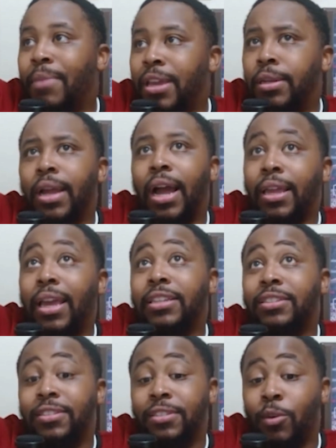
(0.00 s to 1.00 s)
mean, I
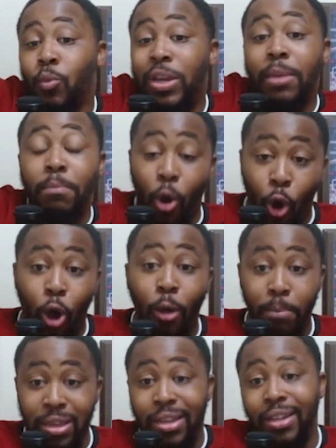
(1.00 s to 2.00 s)
guess we can all
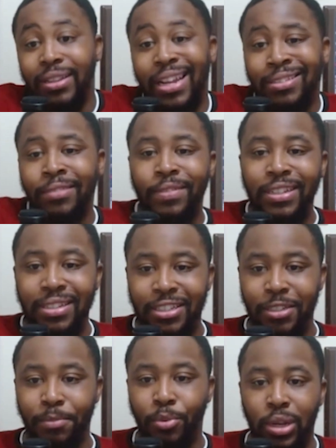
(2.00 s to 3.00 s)
be collectively
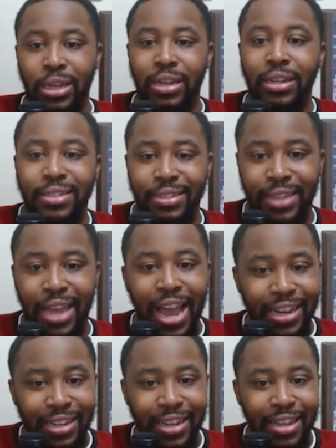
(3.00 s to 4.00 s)
disappointed in
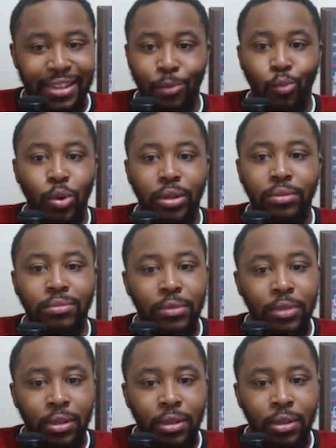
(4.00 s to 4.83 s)
society that they wouldn't,